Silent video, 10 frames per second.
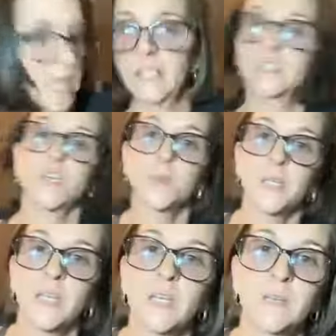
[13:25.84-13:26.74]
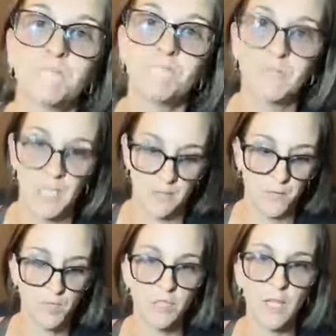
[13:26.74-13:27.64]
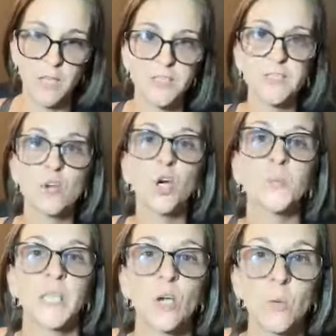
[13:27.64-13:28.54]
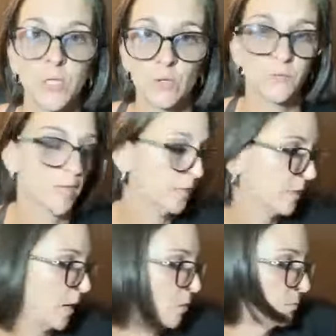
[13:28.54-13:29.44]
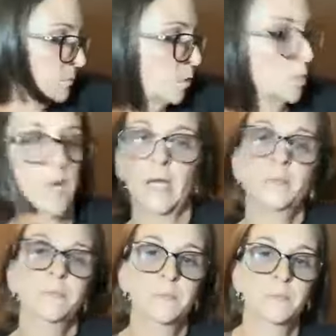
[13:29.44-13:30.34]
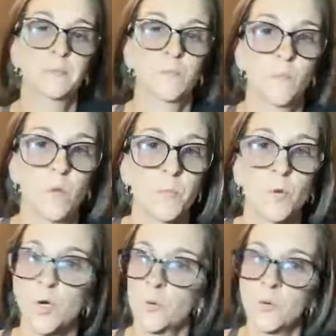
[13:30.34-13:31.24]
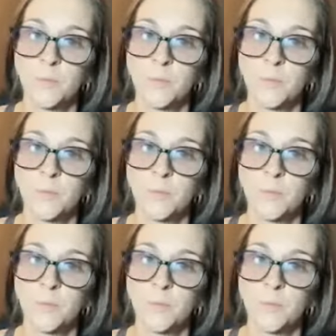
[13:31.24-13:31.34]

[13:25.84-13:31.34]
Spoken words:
It's going to be, there's a lot of disharmony going on right now. Okay. One more. Hold